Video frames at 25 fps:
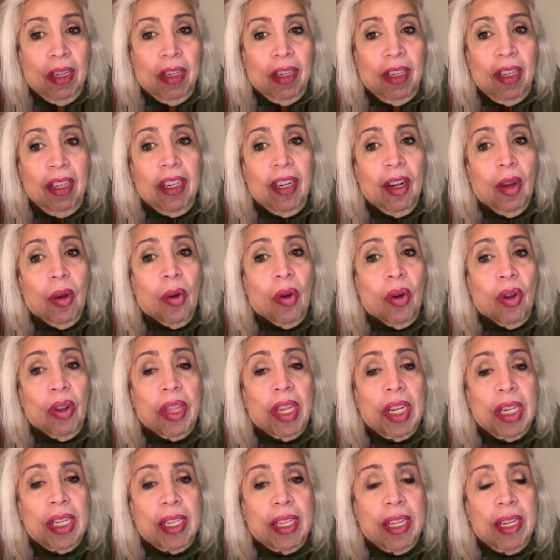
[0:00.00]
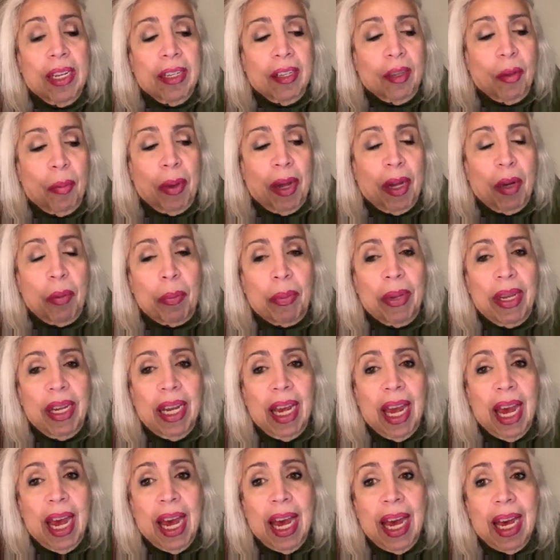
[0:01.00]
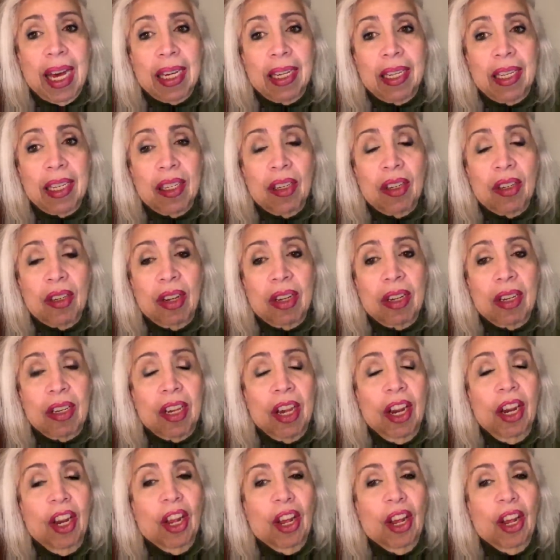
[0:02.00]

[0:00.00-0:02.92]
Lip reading: all these things about being hacked and,